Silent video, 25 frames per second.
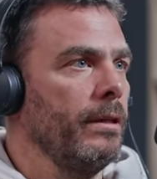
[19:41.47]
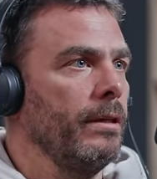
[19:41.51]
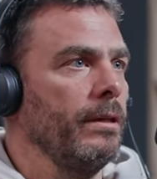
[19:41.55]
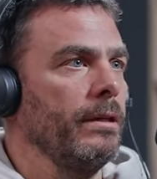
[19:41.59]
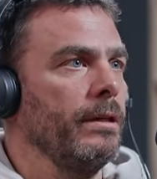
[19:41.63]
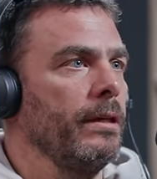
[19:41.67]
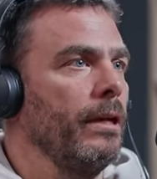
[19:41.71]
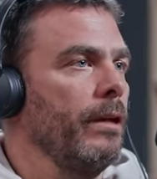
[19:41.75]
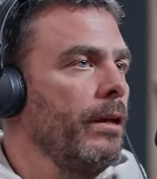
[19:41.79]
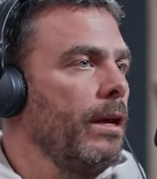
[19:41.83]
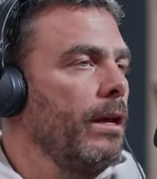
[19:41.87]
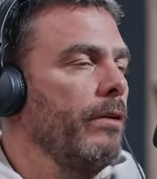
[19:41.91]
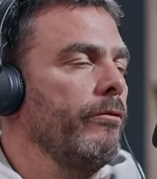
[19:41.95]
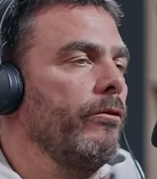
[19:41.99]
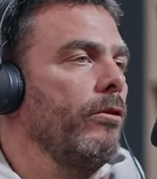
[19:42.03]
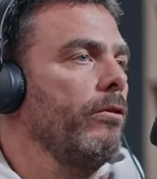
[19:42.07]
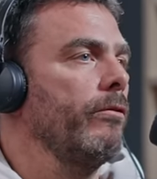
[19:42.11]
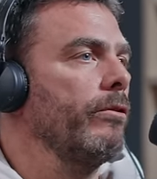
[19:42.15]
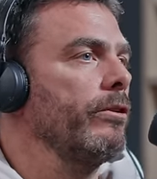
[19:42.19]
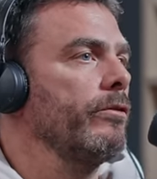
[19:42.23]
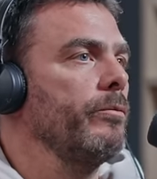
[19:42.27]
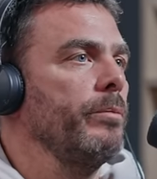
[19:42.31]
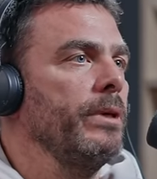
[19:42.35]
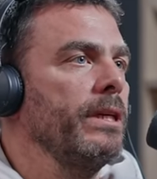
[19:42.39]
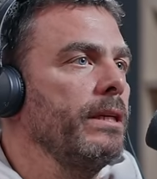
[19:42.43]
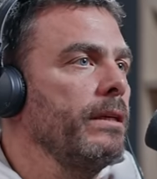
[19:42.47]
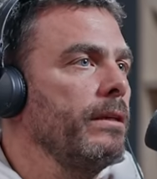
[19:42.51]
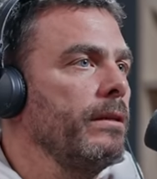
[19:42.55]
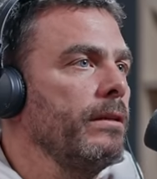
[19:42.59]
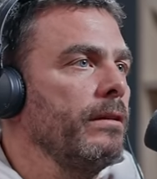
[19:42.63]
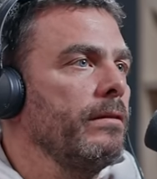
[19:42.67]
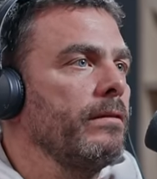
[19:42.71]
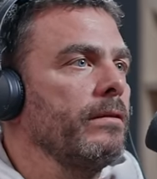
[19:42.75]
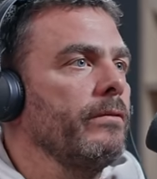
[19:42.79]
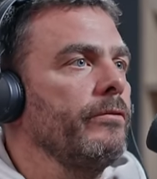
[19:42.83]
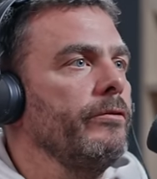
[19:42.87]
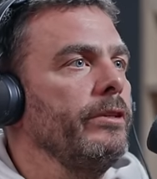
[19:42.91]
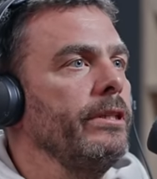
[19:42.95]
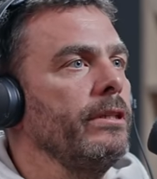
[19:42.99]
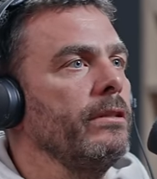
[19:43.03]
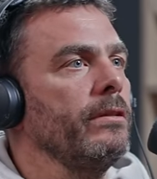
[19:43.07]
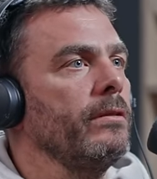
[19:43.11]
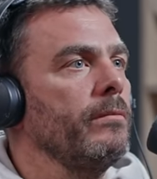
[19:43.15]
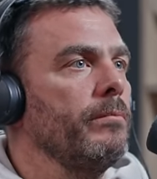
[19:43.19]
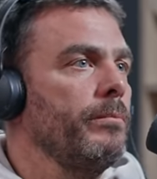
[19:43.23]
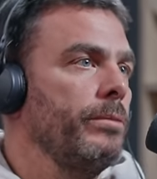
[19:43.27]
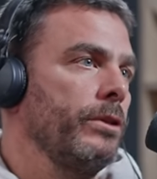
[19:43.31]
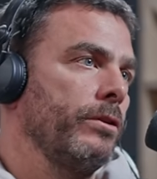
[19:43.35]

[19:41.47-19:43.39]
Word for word: Right. No, I have always been in this field